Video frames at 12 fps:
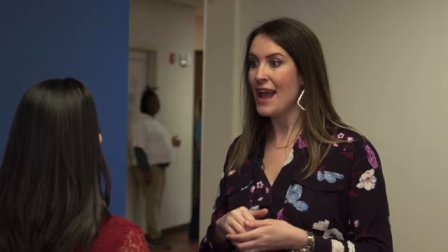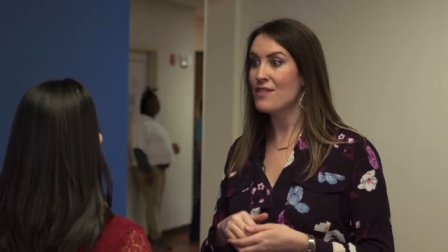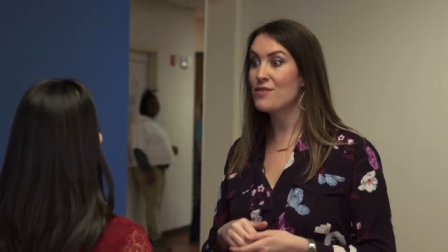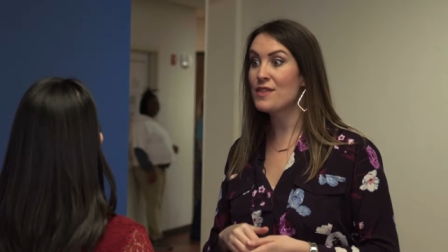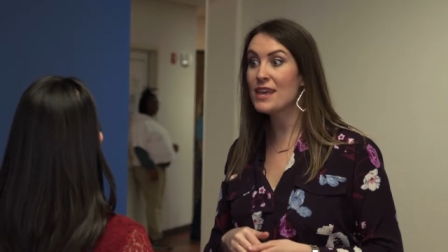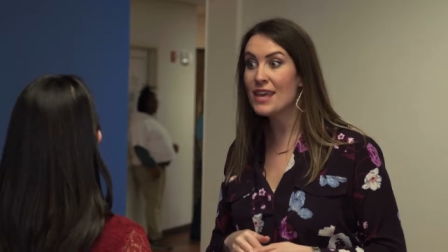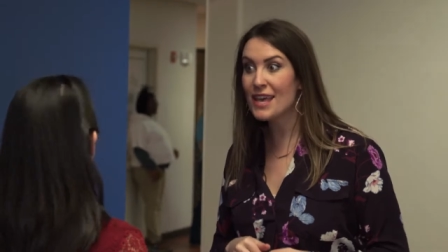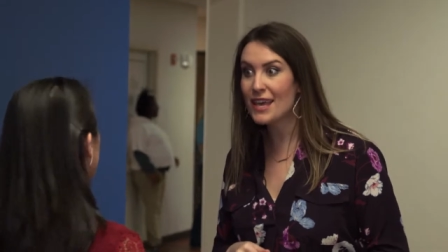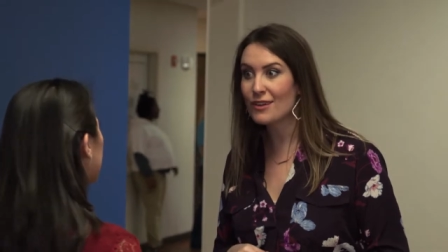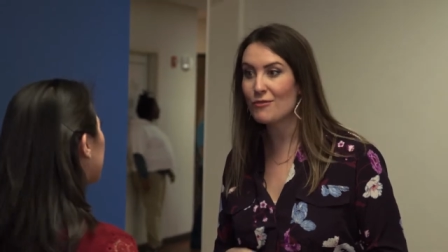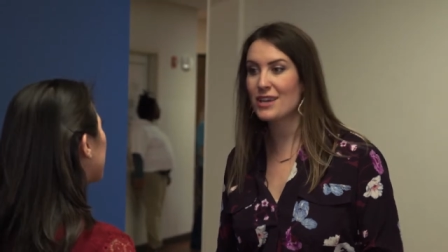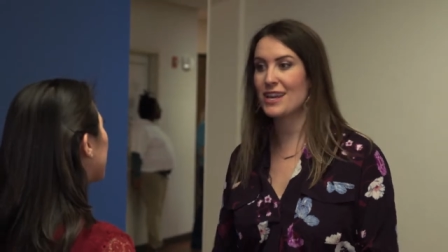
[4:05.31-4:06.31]
And
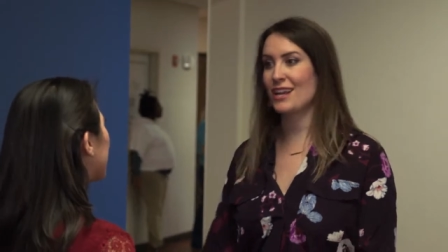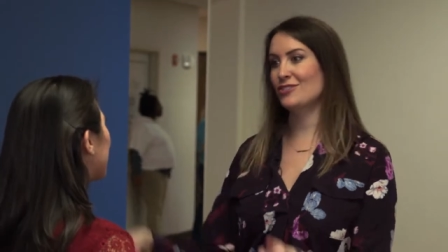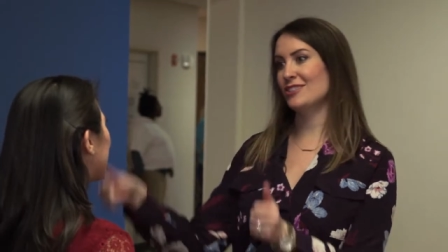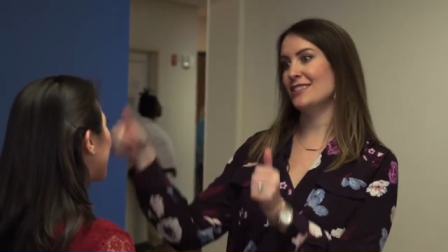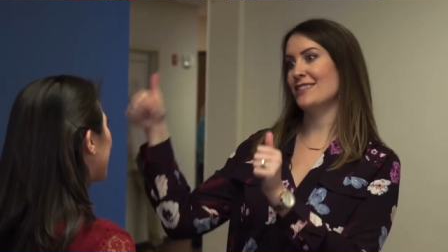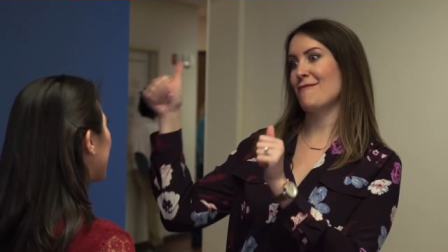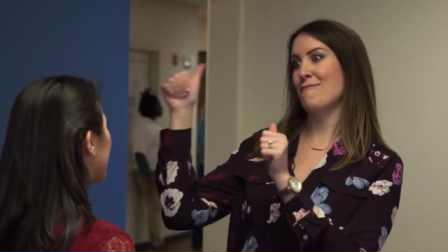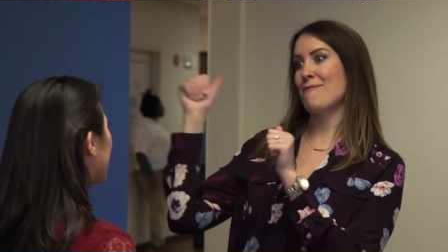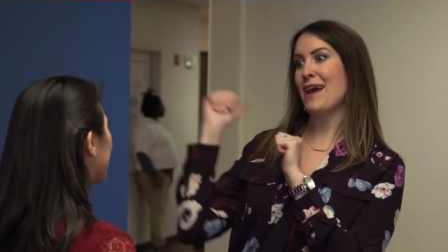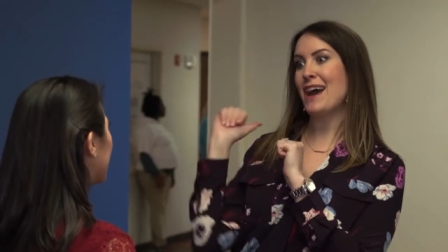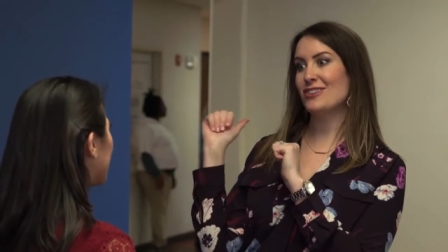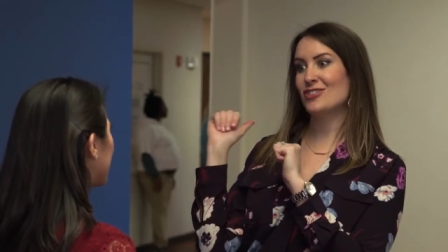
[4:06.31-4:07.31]
then we can actually see the
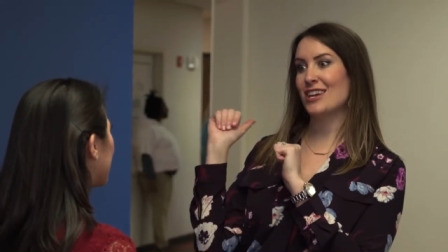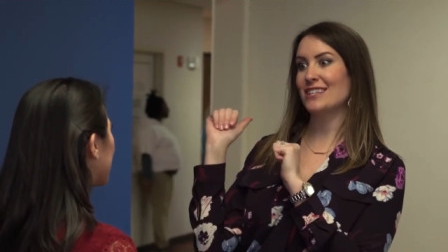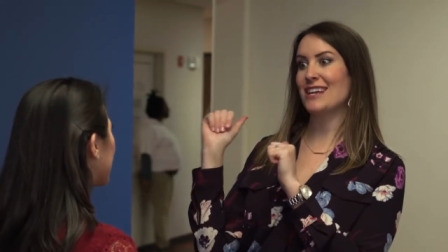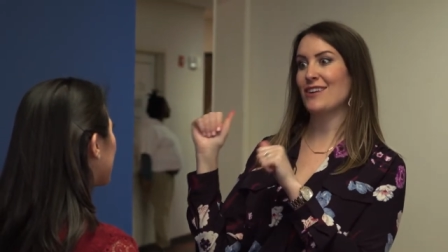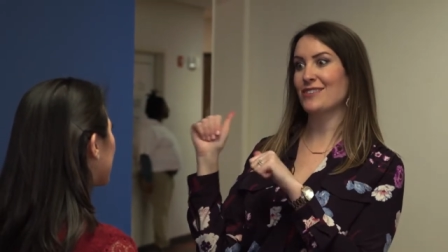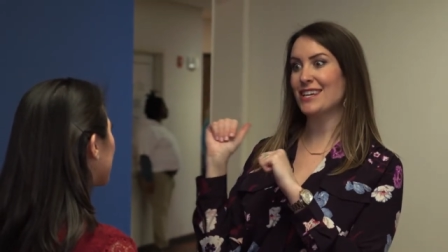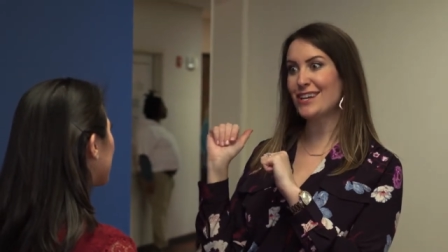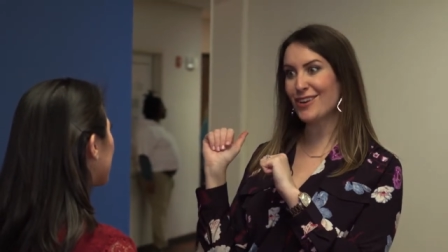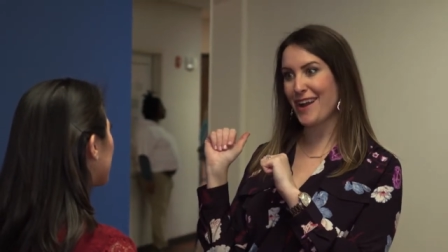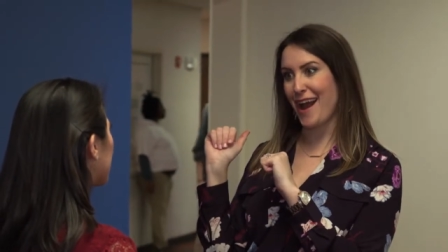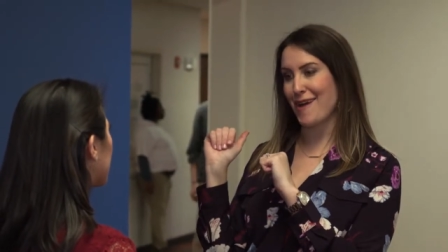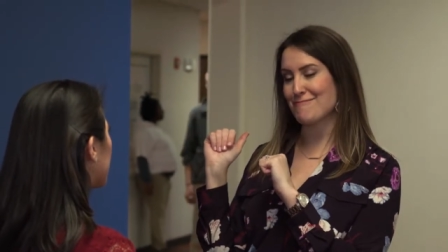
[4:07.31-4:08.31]
magic down
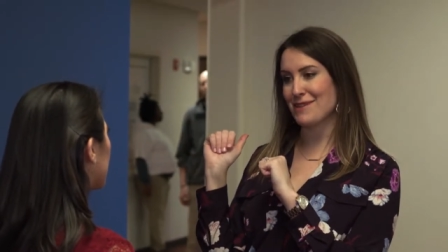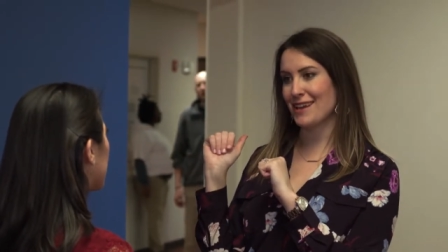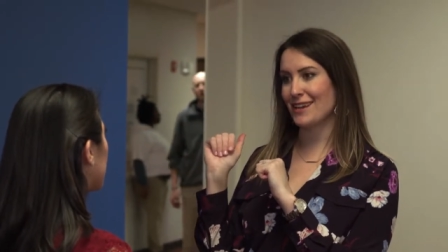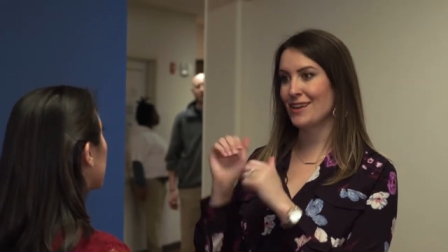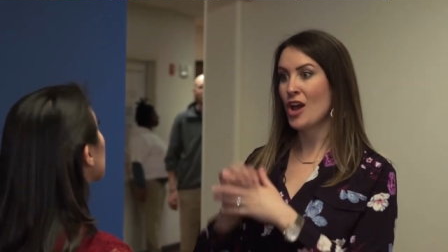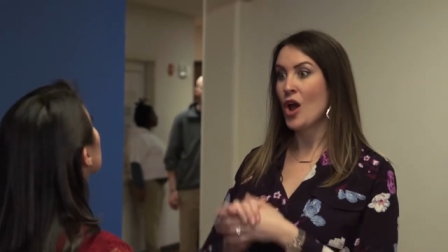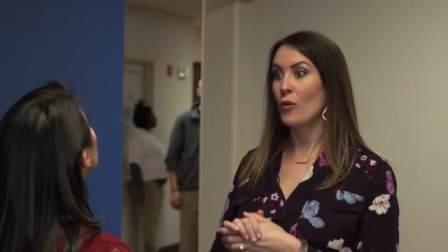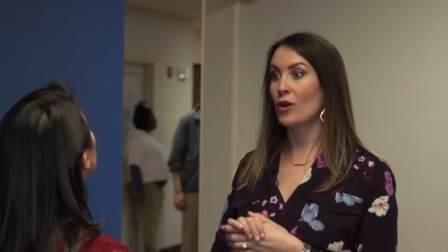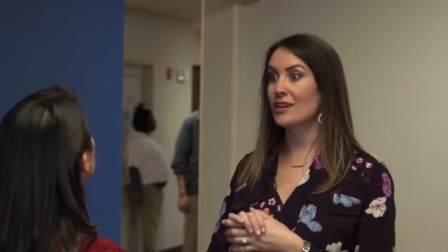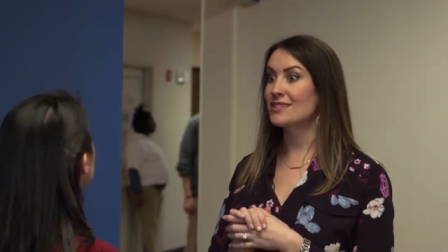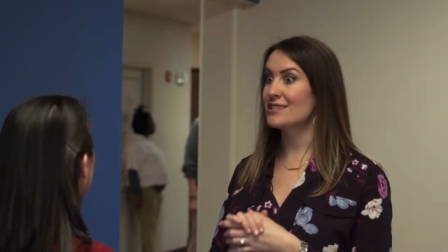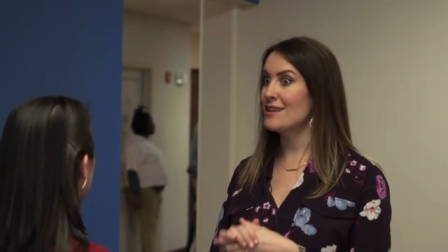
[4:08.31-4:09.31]
here happen,
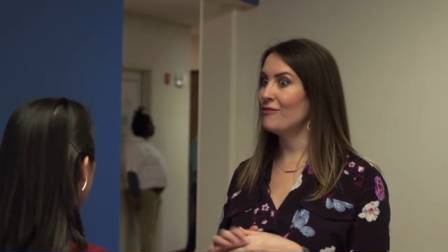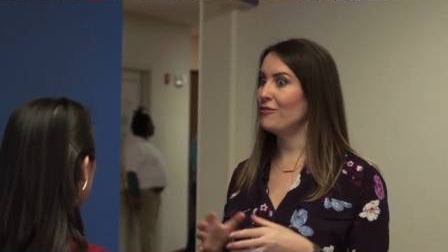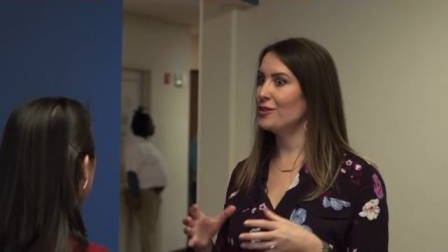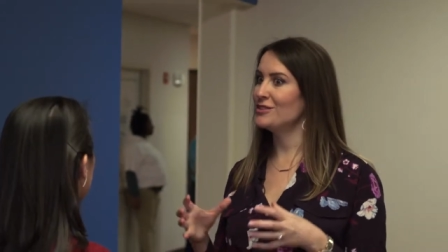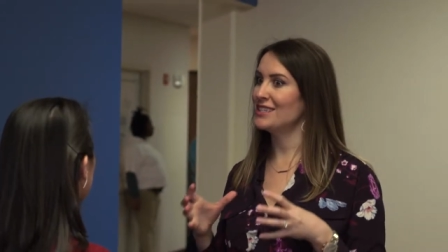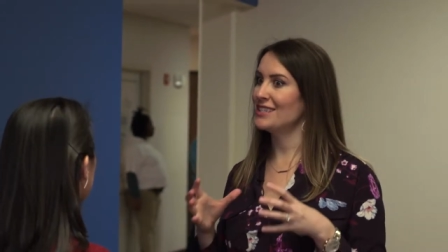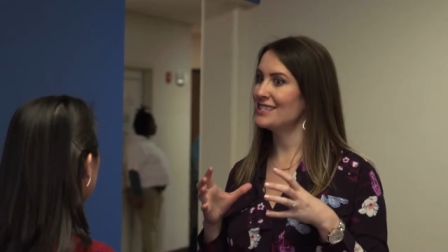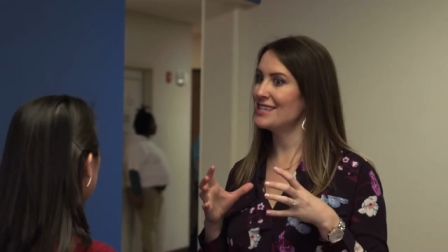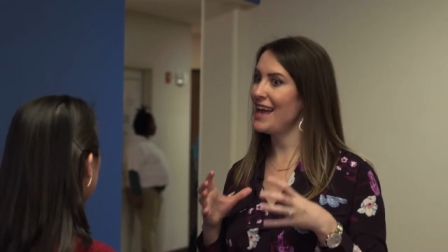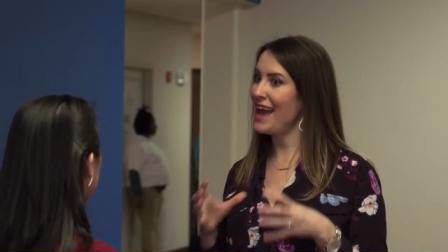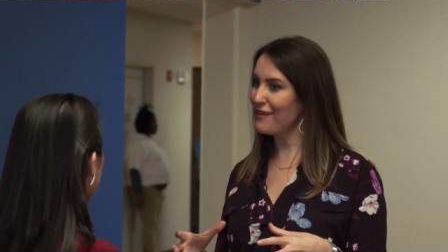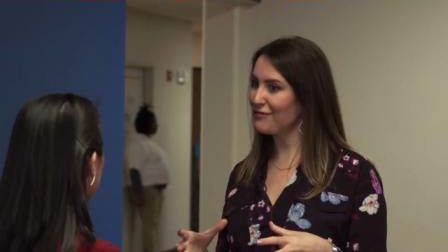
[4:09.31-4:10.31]
where it's then filled into
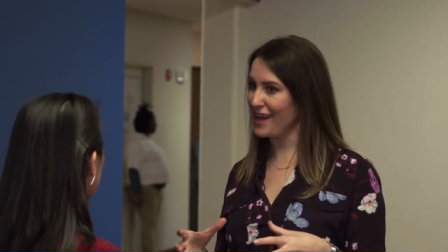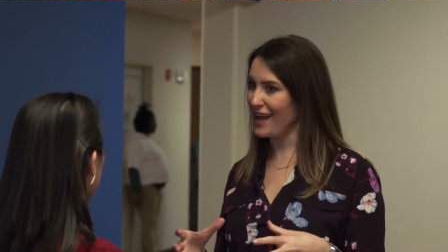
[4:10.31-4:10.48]
the half